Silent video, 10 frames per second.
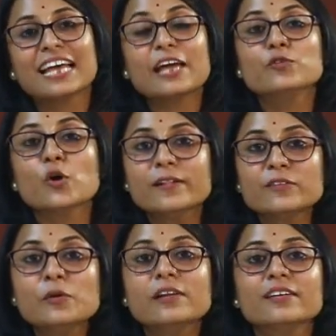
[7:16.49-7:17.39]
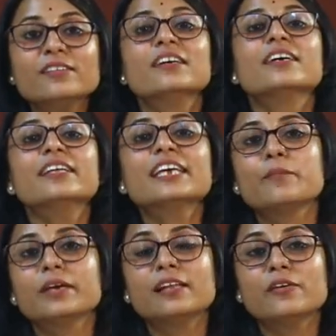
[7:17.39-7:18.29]
And we also learnt the
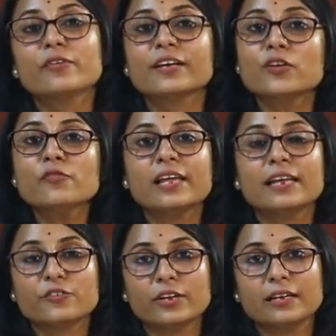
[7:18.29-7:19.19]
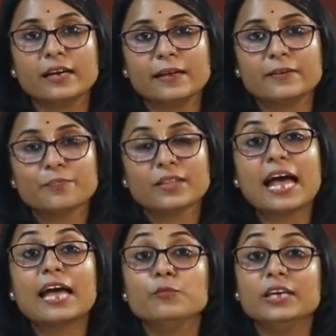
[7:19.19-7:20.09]
chemical effects of electric current
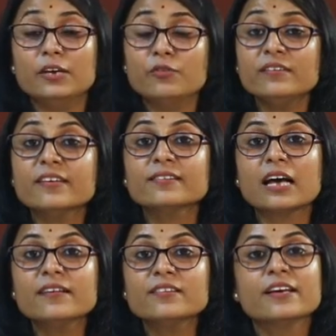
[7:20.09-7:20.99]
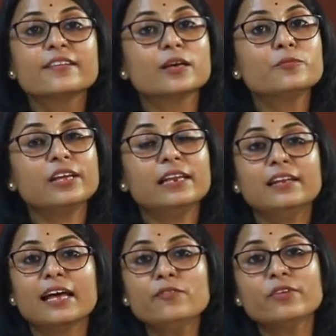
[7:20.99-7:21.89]
and we even discussed some
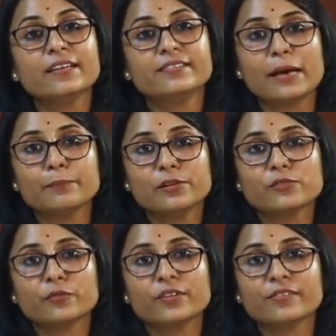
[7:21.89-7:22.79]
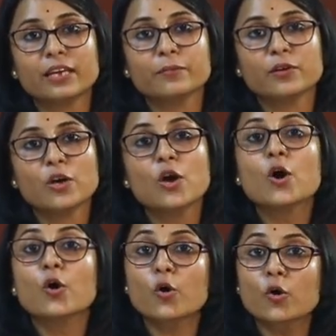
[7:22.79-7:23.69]
daily life examples of the same.
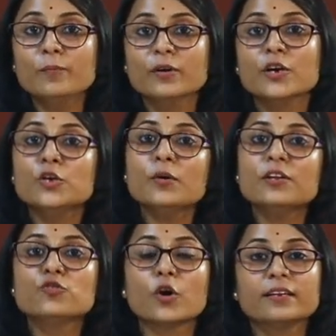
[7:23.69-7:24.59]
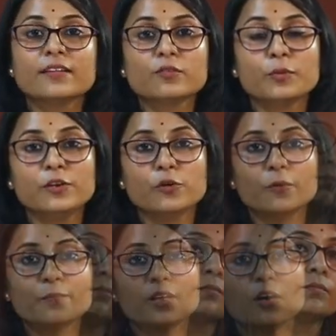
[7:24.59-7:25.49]
Hope you enjoyed this
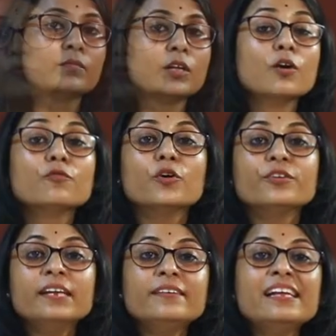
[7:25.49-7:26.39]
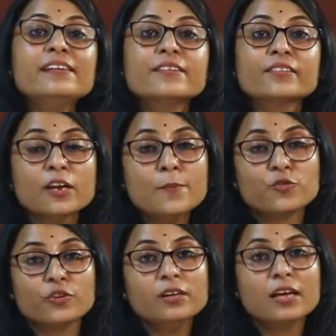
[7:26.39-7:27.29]
video. For detailed
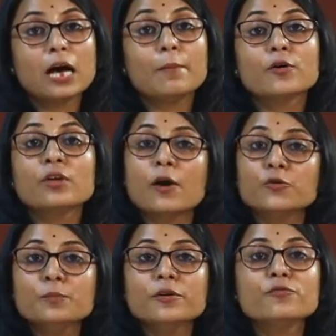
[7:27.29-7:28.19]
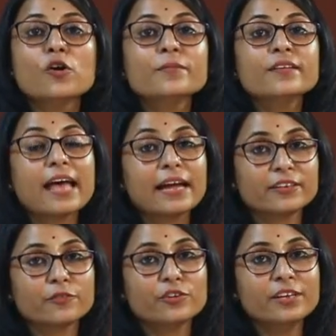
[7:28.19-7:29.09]
description about how to perform this
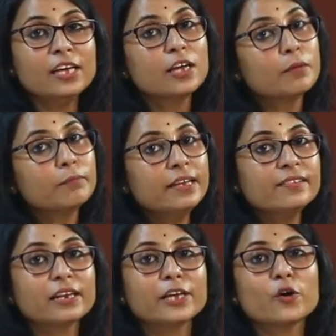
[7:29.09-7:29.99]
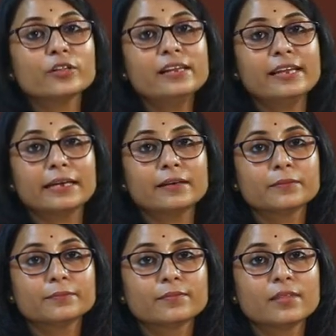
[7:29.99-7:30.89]
activity, please click on the link.